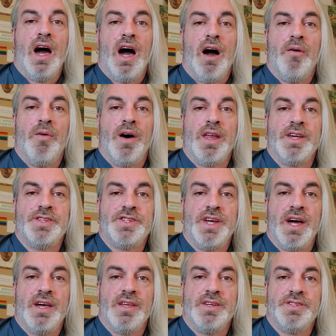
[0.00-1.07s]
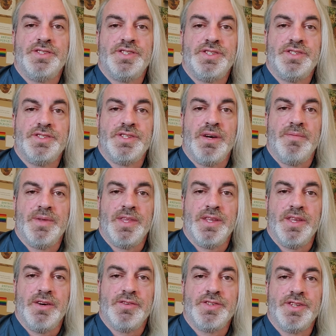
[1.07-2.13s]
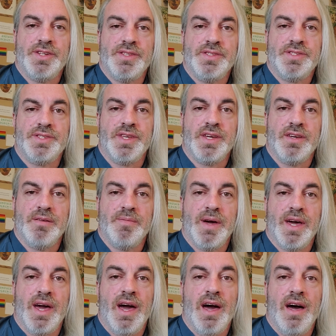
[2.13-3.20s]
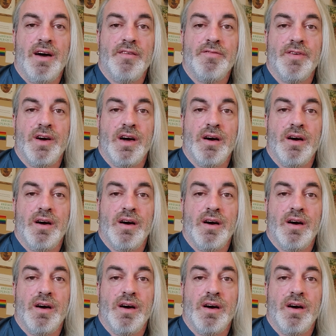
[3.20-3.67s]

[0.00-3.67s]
I want to challenge some of the notions that you may have